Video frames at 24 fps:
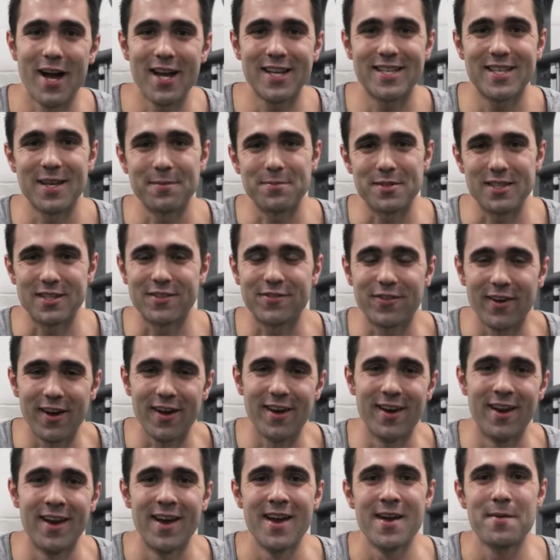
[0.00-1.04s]
biceps is
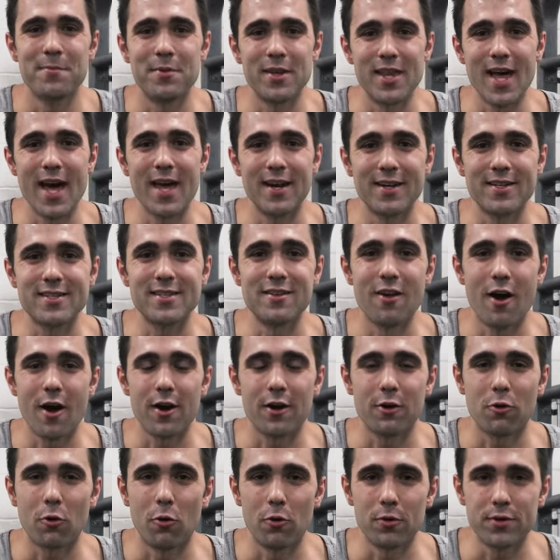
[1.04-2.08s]
fun, but that is
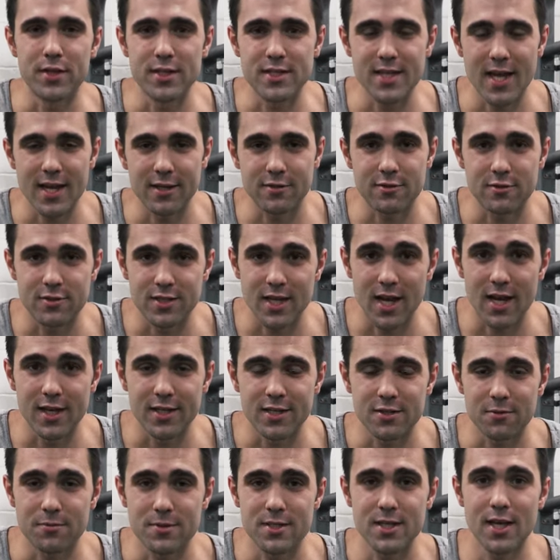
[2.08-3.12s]
not our goal with this
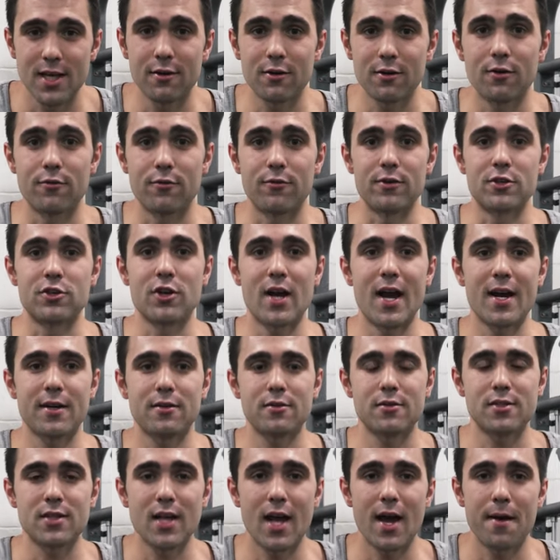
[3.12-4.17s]
exercise. So instead you're gonna retract
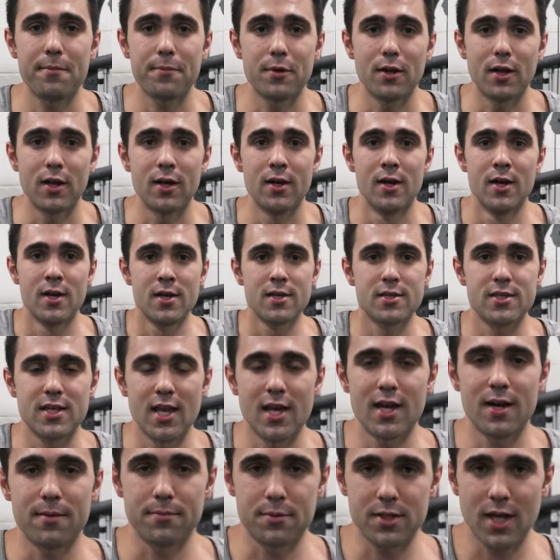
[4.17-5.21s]
your scapula,
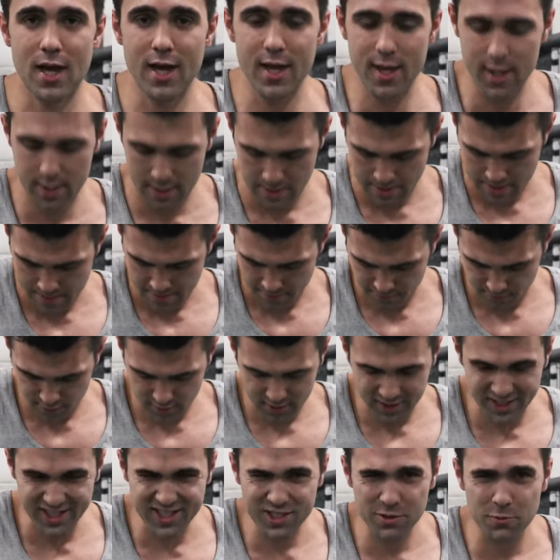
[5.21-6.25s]
stand up tight,
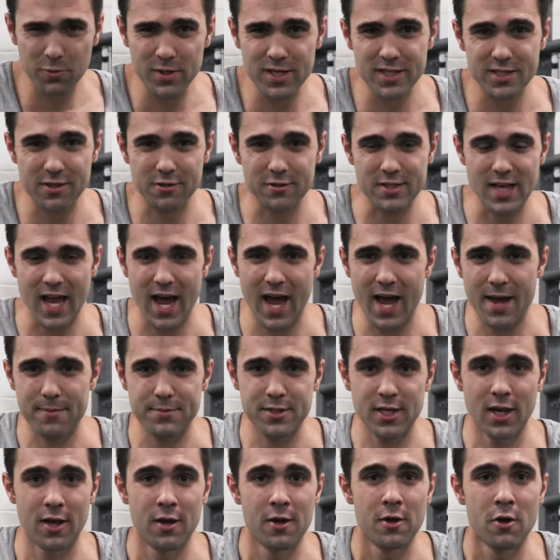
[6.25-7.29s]
really squeeze those
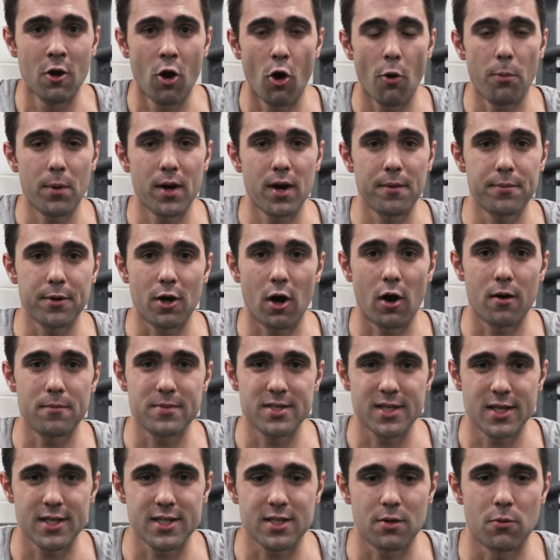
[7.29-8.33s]
abs, open up your
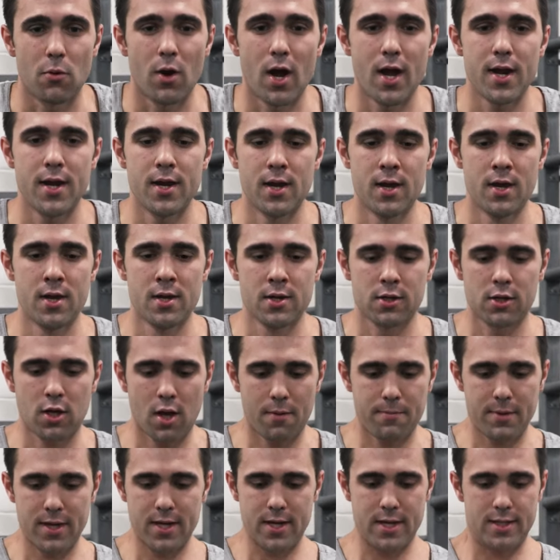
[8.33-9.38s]
arms nice and wide,
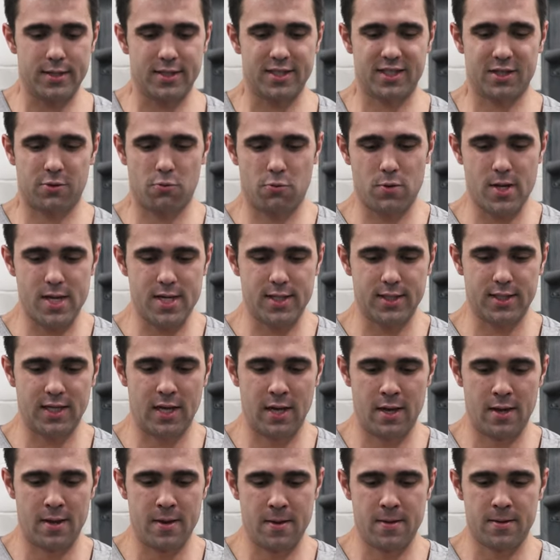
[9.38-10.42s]
come in and squeeze,
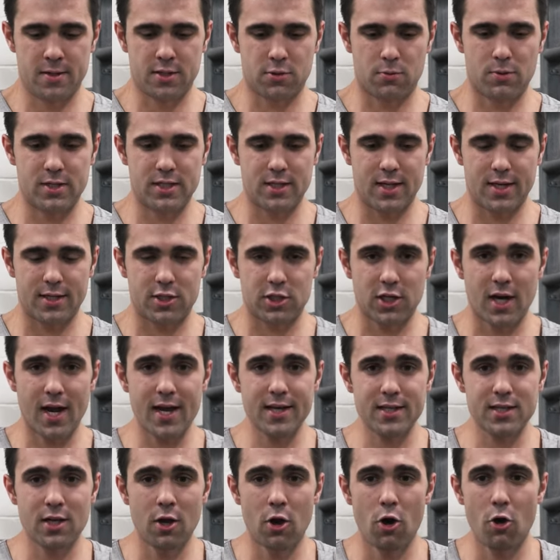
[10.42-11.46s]
squeezing that
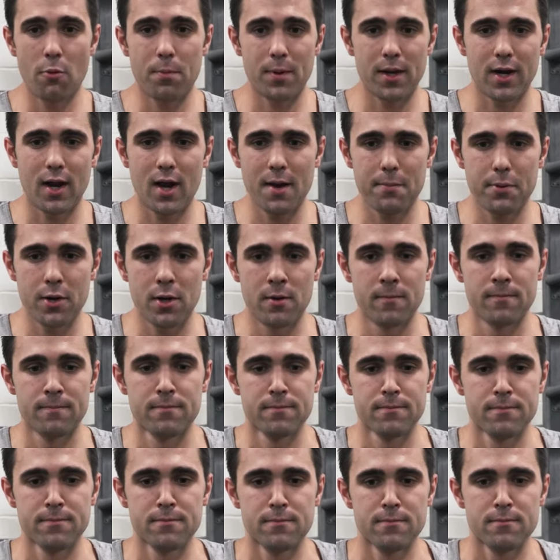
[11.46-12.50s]
chest, open up,
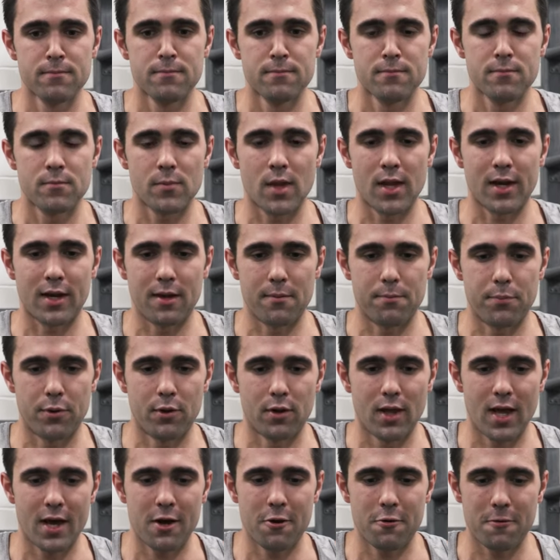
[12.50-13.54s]
letting it
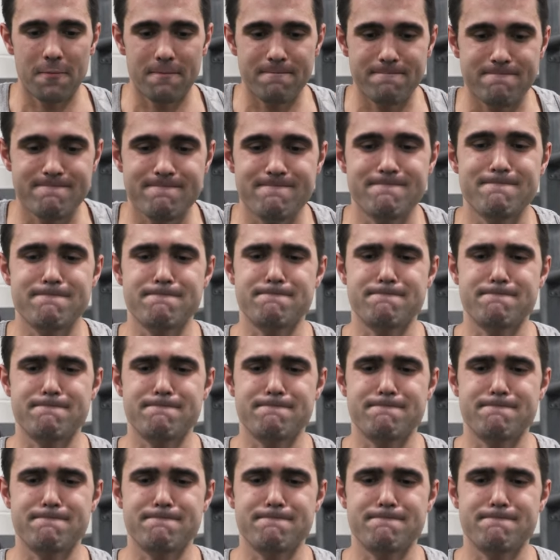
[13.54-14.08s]
pull out,